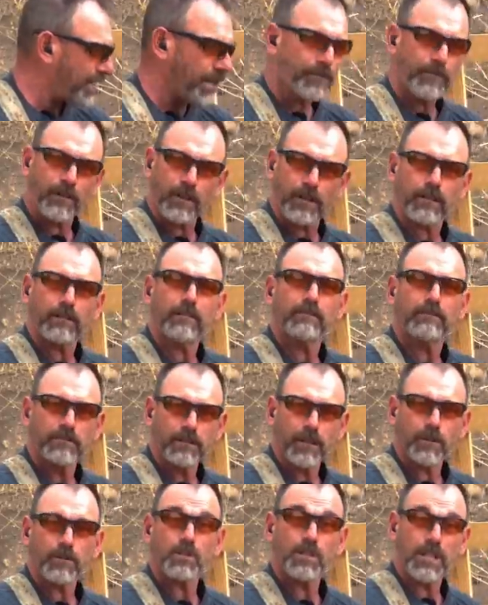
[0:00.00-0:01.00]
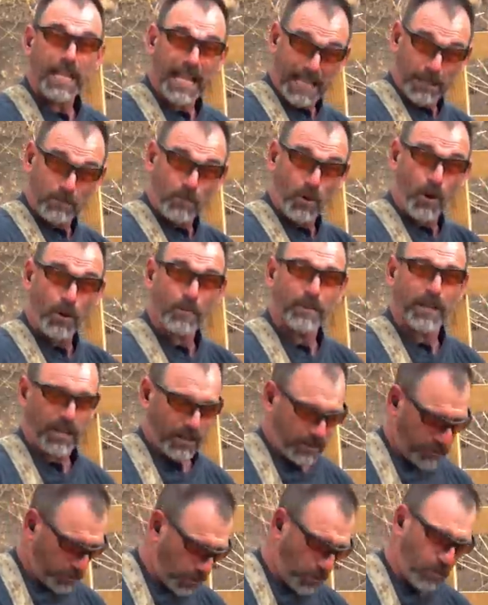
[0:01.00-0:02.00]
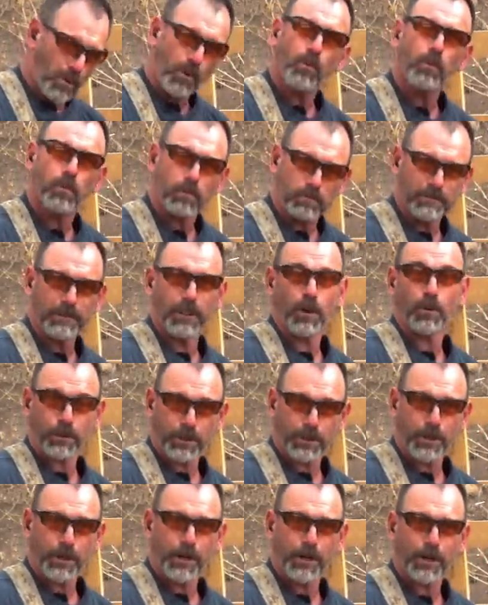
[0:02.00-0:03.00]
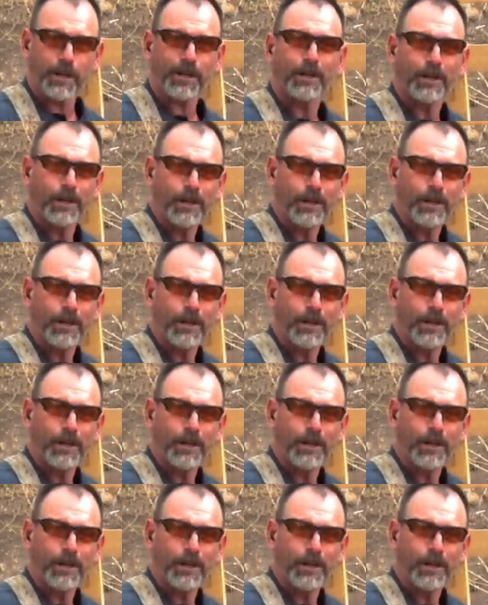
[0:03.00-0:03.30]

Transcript: different, you know, slightly more because we're lower third,